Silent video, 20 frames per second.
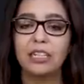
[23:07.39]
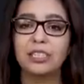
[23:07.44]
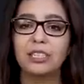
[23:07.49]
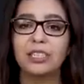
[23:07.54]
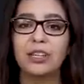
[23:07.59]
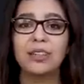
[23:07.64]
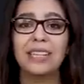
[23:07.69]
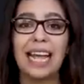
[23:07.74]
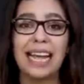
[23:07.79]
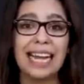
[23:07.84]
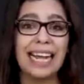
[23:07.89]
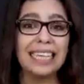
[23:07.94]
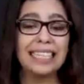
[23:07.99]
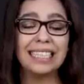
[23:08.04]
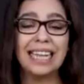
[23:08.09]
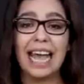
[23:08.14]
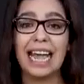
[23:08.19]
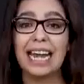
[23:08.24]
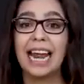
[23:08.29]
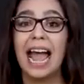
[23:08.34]
So like I
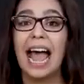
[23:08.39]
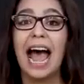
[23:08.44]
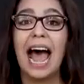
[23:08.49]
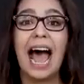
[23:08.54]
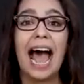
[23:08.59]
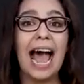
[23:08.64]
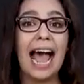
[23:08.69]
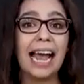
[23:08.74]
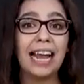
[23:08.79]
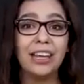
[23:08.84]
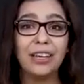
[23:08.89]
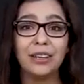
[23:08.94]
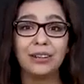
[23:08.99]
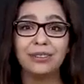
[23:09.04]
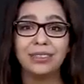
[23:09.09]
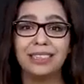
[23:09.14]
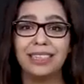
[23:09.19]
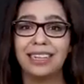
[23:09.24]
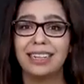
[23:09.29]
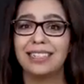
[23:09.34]
said, I
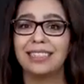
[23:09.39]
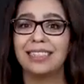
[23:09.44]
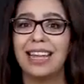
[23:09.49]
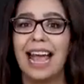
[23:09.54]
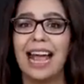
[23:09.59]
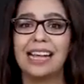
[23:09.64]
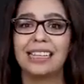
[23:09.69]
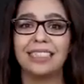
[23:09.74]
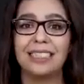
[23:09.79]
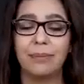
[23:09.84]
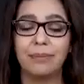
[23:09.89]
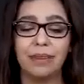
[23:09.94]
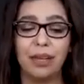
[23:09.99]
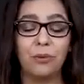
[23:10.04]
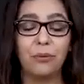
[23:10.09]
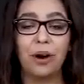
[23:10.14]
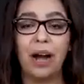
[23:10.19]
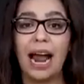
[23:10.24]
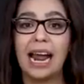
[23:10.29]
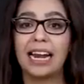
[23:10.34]
use these as
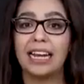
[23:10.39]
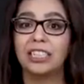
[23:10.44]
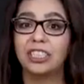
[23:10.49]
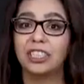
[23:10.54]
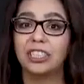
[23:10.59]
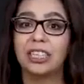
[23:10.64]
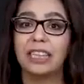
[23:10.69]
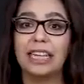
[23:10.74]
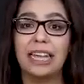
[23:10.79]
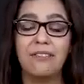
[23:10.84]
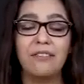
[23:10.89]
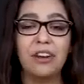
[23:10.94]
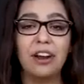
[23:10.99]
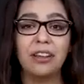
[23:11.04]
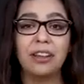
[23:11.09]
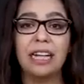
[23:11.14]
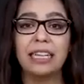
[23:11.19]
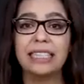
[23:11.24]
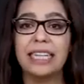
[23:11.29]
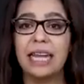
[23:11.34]
something where I can just leave it
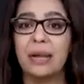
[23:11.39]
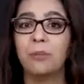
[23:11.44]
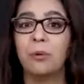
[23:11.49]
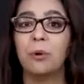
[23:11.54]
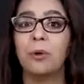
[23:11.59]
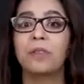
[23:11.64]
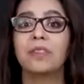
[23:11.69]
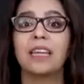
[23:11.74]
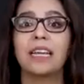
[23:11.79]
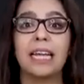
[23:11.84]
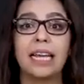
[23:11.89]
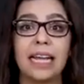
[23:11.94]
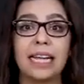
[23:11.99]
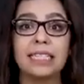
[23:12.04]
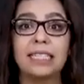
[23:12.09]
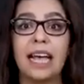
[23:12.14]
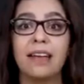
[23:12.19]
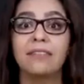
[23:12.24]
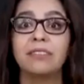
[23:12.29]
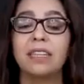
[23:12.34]
on the table. The
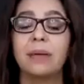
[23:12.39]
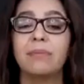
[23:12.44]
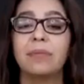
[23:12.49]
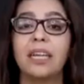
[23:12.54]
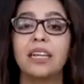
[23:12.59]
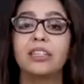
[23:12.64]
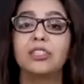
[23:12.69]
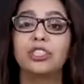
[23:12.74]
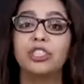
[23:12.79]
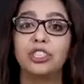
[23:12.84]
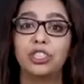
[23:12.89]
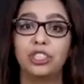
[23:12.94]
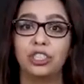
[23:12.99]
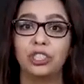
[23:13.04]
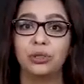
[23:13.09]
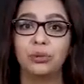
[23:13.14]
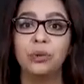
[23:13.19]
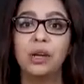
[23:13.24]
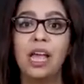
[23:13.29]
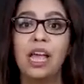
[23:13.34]
kids have something to
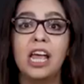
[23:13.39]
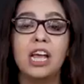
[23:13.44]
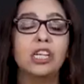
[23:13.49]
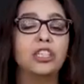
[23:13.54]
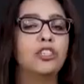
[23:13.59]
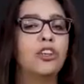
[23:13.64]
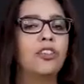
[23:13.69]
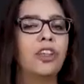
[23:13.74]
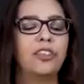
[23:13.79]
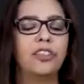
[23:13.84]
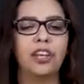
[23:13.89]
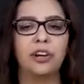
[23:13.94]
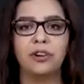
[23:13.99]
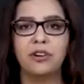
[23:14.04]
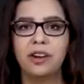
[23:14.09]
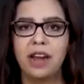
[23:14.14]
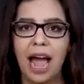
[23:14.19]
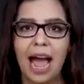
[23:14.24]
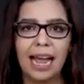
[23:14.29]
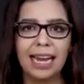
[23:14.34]
do so that they're
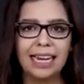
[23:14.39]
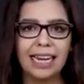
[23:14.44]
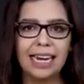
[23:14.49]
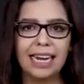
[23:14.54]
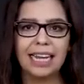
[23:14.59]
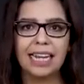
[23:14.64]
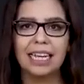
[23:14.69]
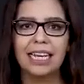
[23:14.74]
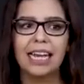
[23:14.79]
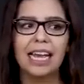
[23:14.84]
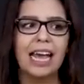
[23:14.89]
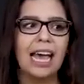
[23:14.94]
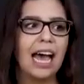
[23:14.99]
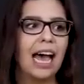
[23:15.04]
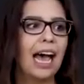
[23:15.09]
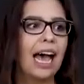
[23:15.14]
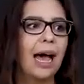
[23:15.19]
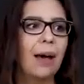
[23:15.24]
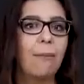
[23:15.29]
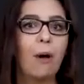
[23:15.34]
not getting
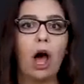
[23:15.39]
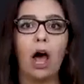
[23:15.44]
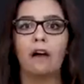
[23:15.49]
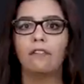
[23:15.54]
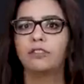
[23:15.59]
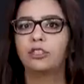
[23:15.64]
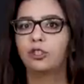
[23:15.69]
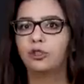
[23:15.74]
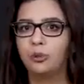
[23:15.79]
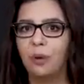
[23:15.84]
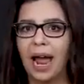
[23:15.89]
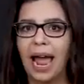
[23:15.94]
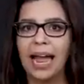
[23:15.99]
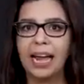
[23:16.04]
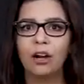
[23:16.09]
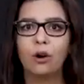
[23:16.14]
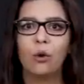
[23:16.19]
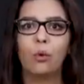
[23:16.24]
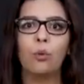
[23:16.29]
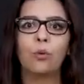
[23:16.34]
off
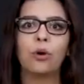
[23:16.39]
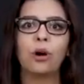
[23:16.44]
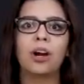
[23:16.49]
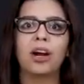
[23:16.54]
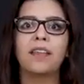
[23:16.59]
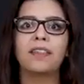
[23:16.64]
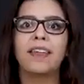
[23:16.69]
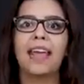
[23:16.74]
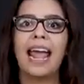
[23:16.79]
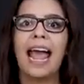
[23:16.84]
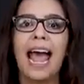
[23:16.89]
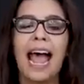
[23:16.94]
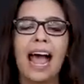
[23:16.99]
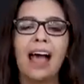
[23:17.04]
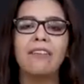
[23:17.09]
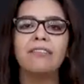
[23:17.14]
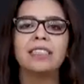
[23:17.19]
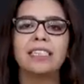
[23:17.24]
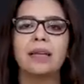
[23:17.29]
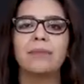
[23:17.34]
track, or they
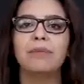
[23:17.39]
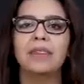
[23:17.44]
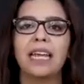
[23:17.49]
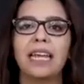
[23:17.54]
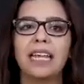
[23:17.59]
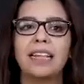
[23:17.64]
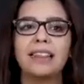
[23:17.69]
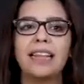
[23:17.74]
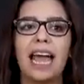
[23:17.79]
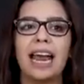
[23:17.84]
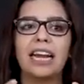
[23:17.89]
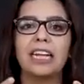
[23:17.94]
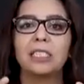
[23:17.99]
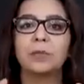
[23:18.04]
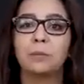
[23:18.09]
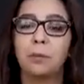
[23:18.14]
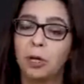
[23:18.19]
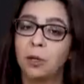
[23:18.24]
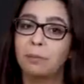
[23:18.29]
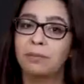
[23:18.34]
have something that
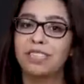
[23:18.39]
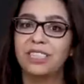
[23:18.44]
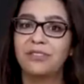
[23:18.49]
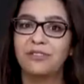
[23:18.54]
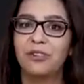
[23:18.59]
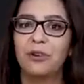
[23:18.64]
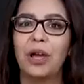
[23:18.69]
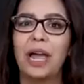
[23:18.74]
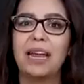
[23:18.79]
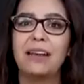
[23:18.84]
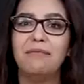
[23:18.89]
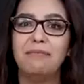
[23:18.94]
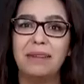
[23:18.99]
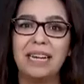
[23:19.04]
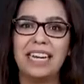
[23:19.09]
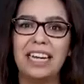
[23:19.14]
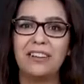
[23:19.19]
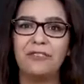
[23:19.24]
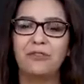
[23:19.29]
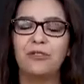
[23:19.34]
is purposeful and
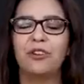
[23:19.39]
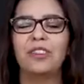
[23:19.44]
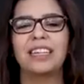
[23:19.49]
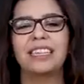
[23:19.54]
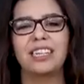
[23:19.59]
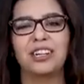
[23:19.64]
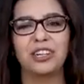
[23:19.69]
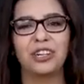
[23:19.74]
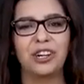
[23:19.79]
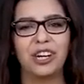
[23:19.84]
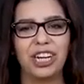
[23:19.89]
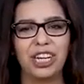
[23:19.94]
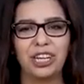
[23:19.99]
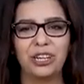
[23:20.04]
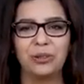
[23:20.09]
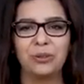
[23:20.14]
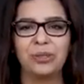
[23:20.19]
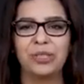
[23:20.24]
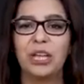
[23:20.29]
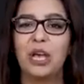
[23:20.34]
meaningful that they're going to
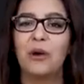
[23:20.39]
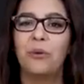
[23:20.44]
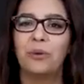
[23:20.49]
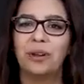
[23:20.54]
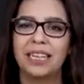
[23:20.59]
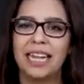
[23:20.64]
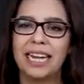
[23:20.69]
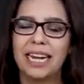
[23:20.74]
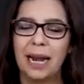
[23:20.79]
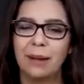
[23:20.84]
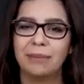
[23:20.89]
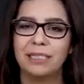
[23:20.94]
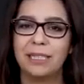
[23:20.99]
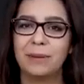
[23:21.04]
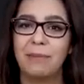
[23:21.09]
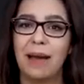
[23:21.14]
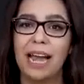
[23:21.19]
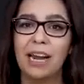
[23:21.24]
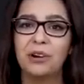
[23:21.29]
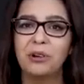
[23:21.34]
use when they come
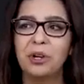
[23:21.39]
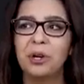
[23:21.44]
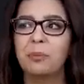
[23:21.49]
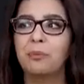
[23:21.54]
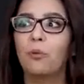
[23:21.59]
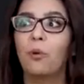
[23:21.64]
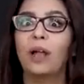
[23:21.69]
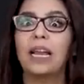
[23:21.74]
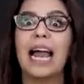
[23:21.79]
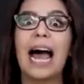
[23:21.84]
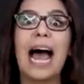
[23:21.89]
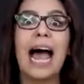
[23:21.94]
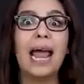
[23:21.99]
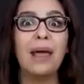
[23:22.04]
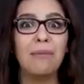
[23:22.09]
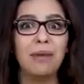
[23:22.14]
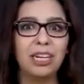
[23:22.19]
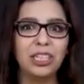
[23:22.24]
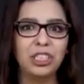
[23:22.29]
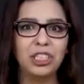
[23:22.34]
to my group, while
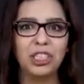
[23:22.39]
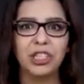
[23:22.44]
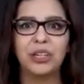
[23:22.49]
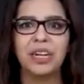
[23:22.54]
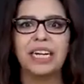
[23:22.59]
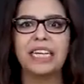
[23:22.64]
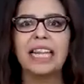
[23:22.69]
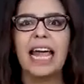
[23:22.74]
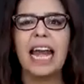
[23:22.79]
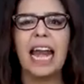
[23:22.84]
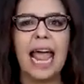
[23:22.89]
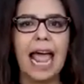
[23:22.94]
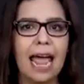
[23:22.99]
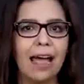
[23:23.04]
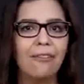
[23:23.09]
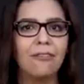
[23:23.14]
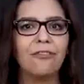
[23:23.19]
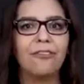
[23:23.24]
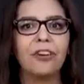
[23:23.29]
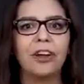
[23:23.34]
I'm ensuring that
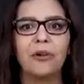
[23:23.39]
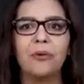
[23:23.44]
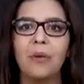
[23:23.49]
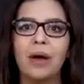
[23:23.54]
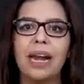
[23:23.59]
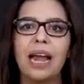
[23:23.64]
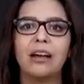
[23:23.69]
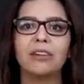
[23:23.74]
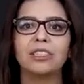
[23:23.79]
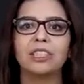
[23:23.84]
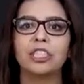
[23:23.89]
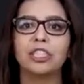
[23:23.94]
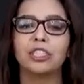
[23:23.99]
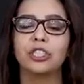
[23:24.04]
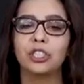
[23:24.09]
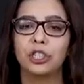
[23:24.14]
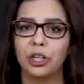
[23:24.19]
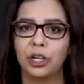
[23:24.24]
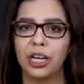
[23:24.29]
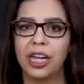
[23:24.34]
everyone else
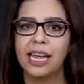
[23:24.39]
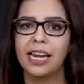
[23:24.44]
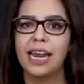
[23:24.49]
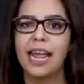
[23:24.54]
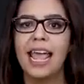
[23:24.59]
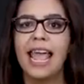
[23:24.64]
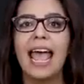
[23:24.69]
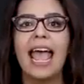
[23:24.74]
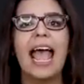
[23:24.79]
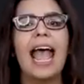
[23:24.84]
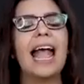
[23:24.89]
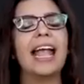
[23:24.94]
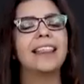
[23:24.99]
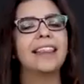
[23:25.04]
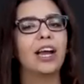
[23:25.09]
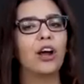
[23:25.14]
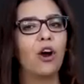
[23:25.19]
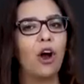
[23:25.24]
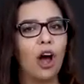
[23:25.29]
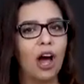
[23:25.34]
is good
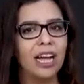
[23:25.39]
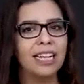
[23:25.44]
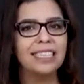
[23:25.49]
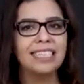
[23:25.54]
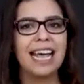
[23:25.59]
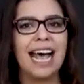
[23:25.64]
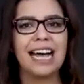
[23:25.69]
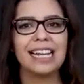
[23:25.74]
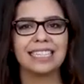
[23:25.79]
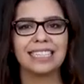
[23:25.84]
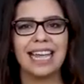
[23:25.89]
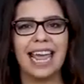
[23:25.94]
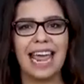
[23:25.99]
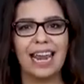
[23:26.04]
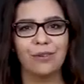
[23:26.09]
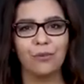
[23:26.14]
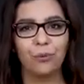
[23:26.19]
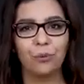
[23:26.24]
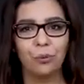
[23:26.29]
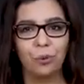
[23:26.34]
and they're on task
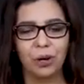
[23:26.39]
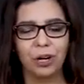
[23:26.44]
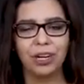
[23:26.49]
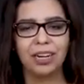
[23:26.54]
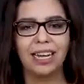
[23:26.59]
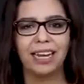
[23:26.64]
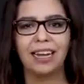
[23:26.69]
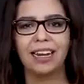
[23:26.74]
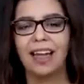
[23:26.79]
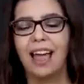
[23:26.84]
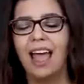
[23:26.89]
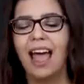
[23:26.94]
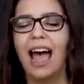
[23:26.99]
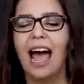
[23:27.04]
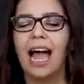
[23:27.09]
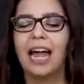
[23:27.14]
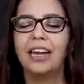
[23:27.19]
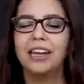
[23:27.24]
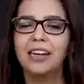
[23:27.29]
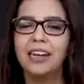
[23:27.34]
and working.
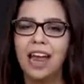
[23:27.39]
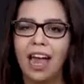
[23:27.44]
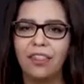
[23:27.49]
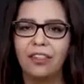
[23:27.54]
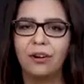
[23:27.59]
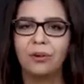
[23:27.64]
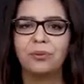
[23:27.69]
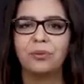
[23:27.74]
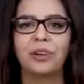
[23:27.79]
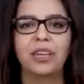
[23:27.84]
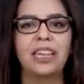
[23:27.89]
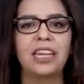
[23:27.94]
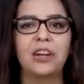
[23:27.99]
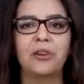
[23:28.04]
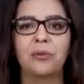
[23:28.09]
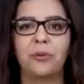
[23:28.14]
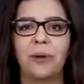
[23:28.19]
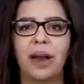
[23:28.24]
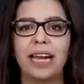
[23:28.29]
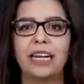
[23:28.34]
Another really
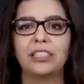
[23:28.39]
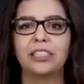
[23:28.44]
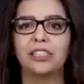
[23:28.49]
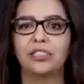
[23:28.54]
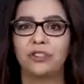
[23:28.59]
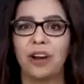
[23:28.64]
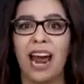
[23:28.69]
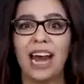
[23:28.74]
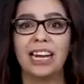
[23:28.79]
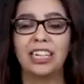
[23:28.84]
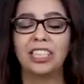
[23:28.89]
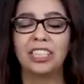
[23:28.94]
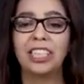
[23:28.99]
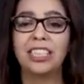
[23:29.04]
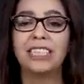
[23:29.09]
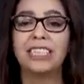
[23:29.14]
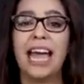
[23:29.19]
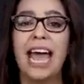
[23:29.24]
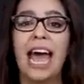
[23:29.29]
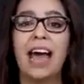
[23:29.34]
great
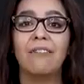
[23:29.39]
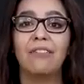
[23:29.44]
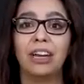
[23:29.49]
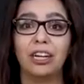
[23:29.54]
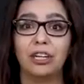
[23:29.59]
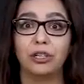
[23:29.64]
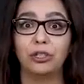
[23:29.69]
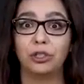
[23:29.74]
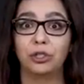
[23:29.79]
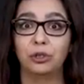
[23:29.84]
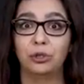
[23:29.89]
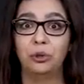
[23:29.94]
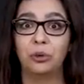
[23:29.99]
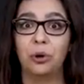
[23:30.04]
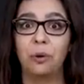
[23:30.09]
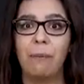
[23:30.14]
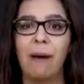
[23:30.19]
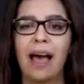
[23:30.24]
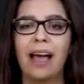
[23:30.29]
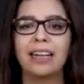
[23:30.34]
strategy to have in your
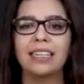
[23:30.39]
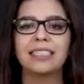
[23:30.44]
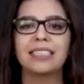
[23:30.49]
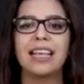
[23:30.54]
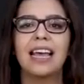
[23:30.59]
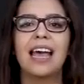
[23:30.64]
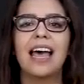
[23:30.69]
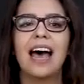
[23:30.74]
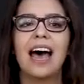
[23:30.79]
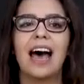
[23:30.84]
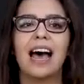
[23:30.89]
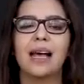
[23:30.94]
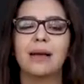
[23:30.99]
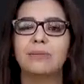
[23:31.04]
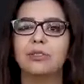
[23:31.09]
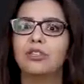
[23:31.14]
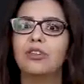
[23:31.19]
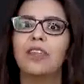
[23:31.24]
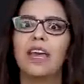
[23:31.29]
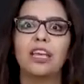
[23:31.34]
toolbox
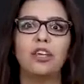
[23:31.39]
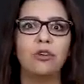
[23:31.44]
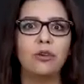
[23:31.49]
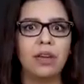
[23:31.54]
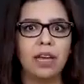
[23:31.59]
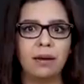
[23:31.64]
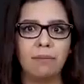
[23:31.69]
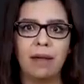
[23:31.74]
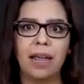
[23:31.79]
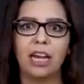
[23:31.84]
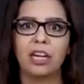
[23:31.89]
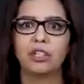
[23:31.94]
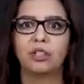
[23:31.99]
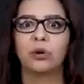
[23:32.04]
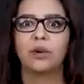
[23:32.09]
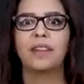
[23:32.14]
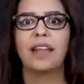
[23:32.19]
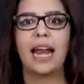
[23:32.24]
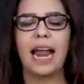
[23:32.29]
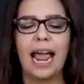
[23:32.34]
so that you can make
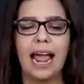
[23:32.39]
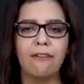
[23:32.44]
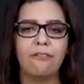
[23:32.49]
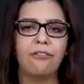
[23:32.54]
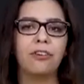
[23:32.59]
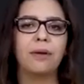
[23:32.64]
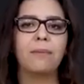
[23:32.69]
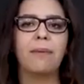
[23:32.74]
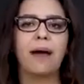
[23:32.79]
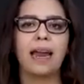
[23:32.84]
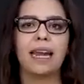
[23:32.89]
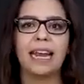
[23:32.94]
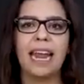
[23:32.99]
sure that every